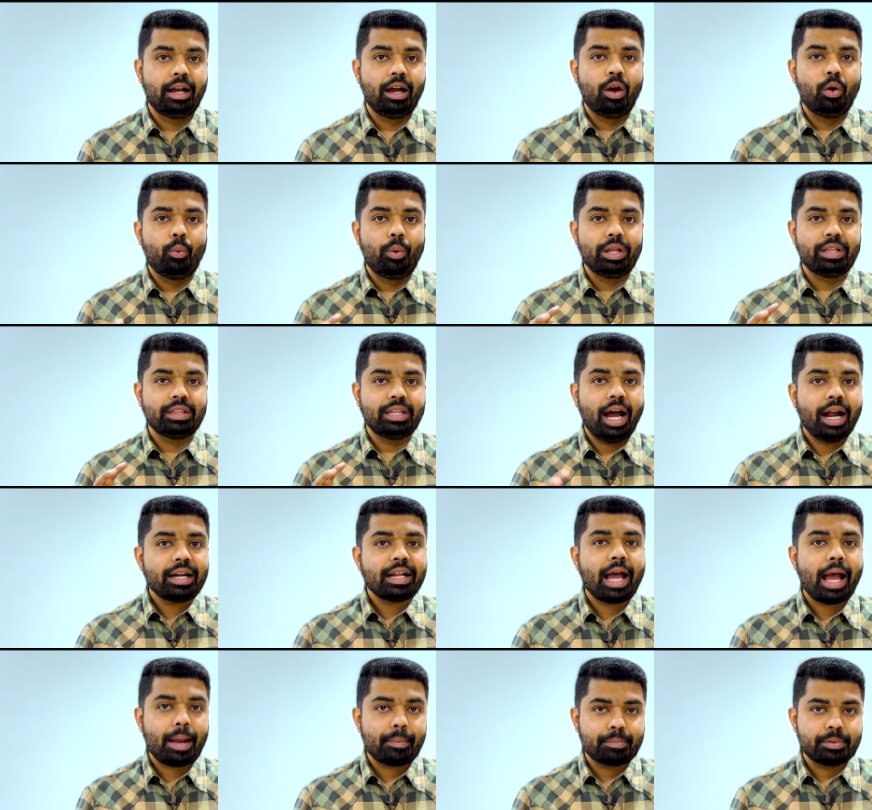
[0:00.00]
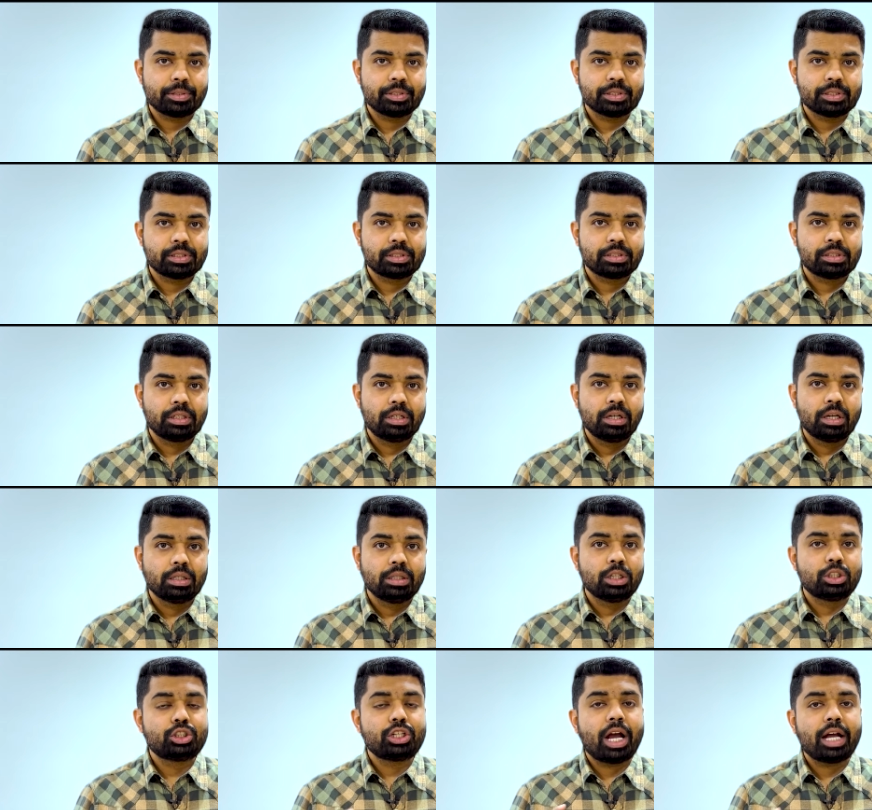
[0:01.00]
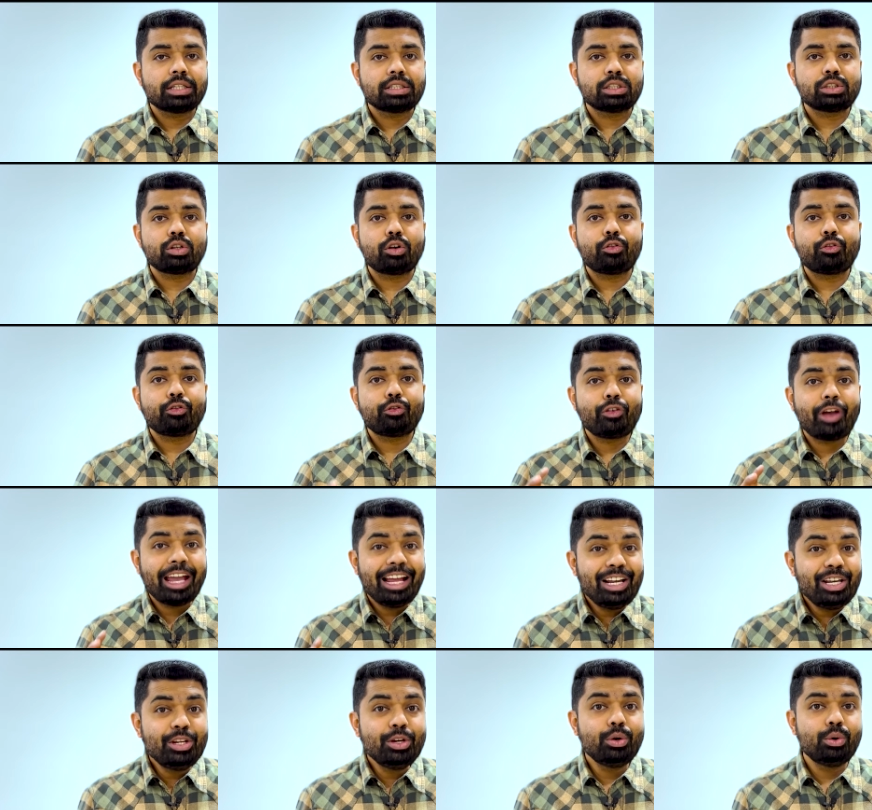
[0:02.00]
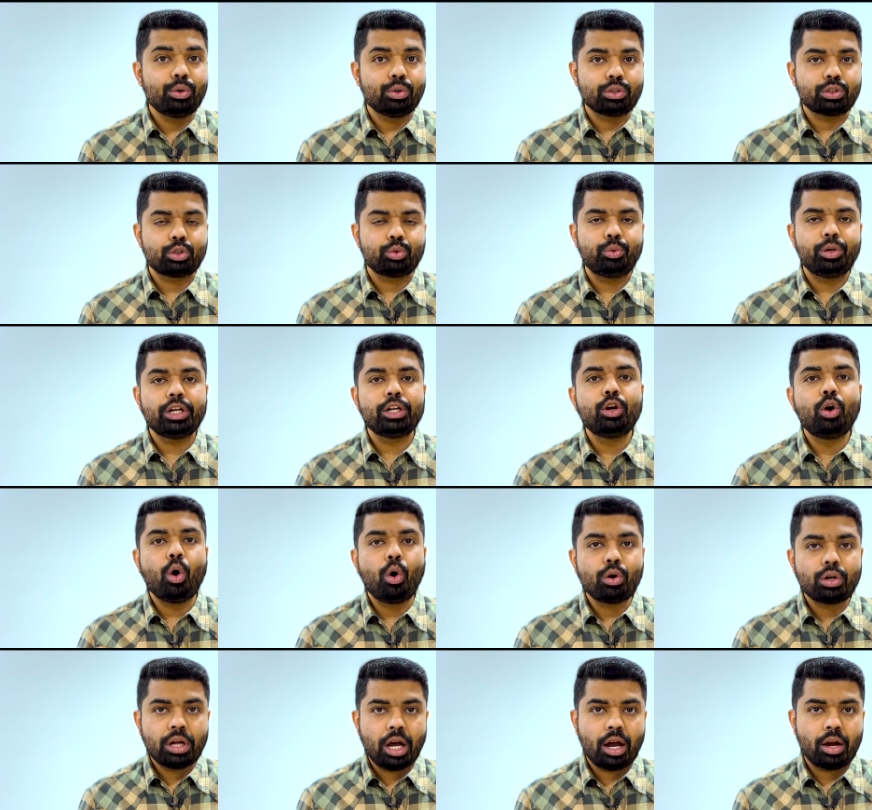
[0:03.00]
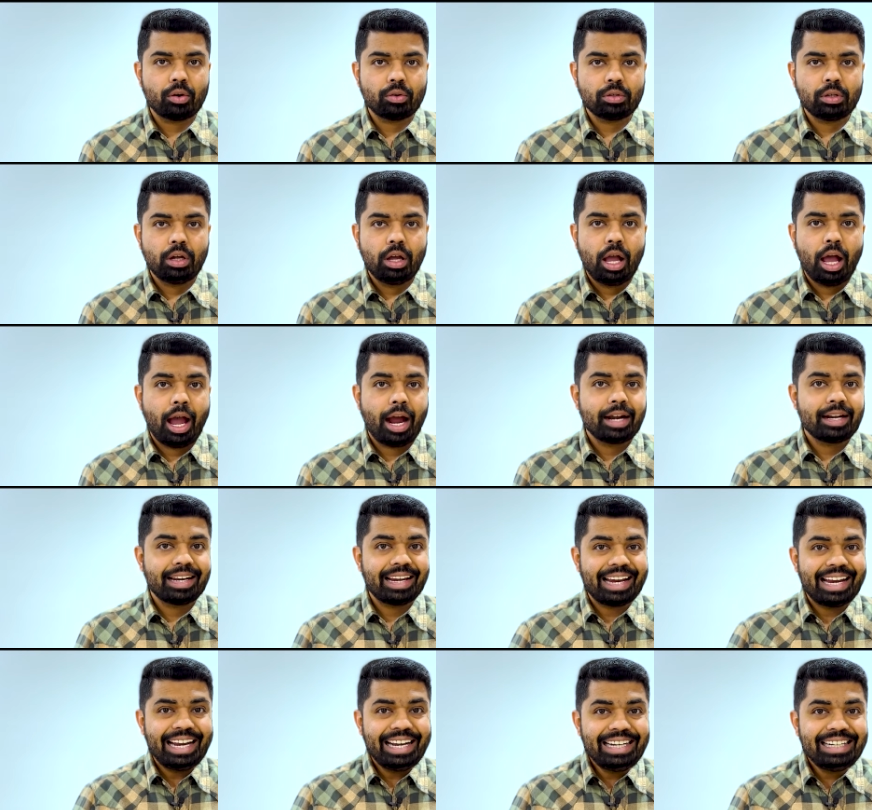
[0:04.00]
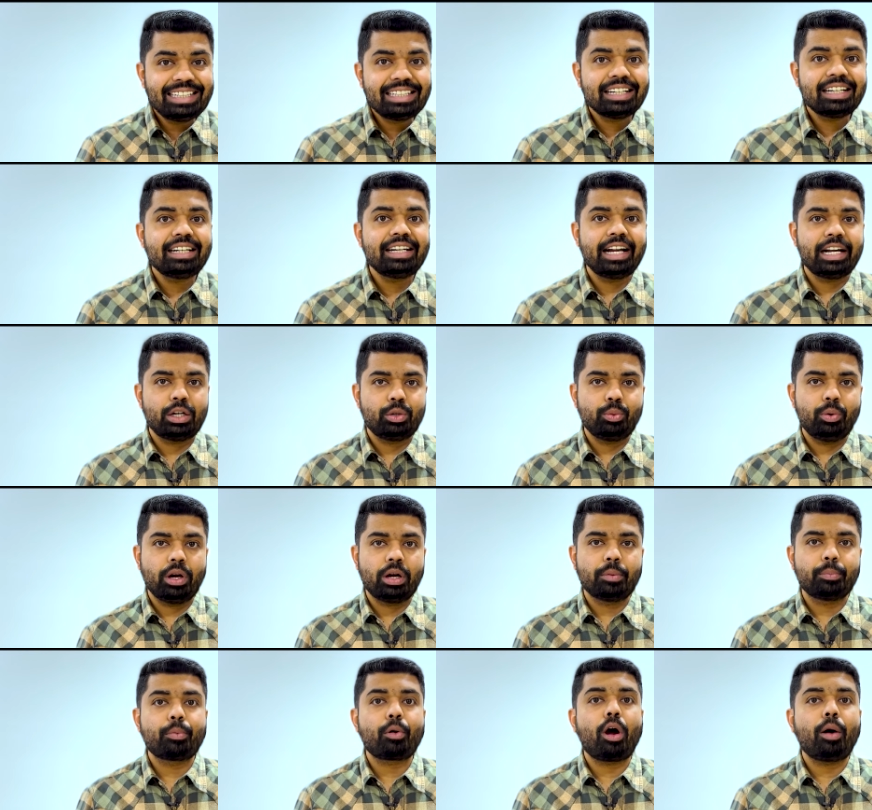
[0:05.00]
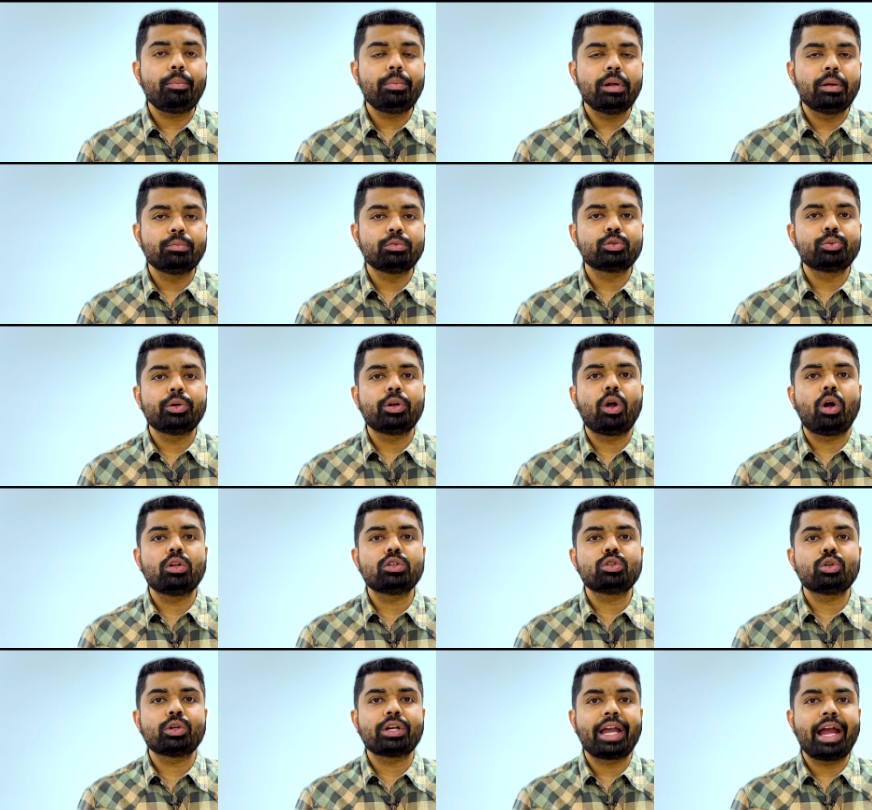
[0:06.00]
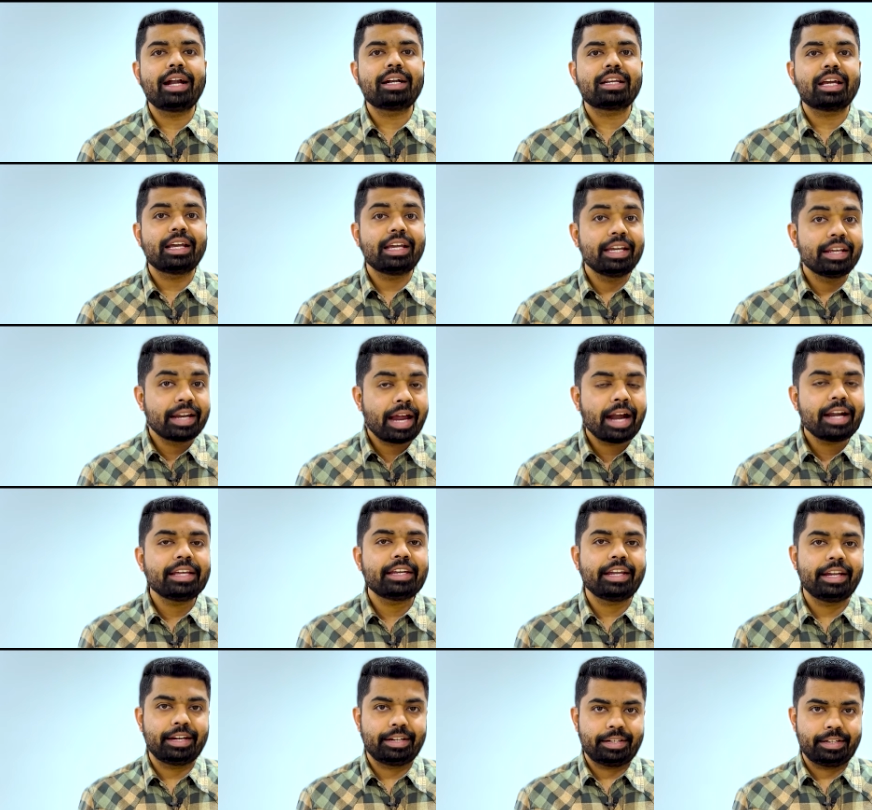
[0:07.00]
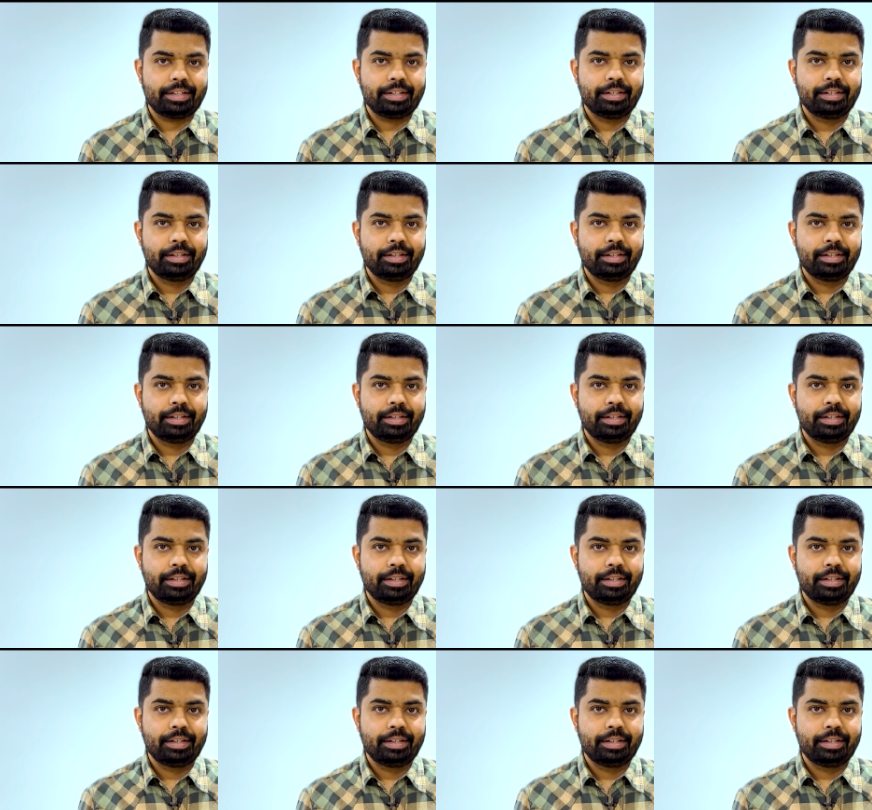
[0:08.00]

When that happens, the chances of failures will go down and inter-network problems will also get eradicated.